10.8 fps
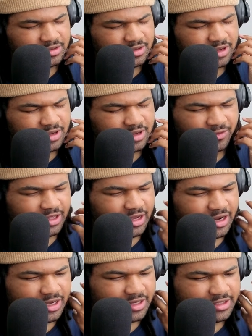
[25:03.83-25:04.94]
I feel like that
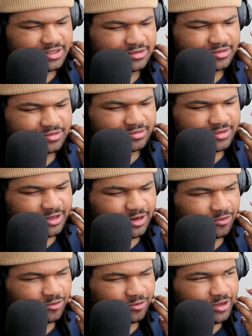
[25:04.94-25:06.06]
adds,
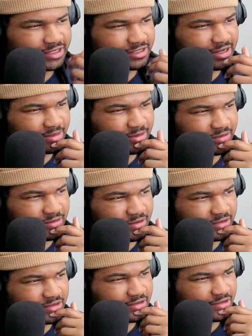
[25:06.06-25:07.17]
really nice depth to it.
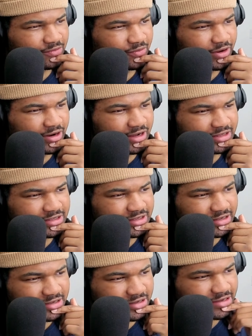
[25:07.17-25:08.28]
Very nice.
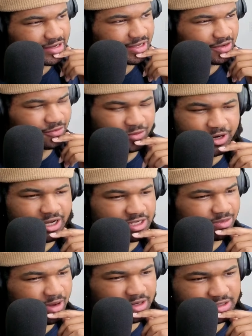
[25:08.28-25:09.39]
Really nice
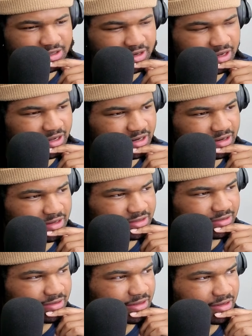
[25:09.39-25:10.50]
melodies on that as we
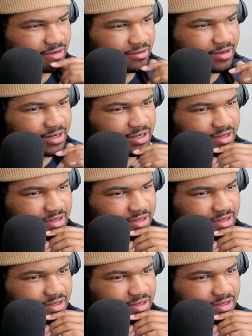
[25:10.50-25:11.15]
were holding out.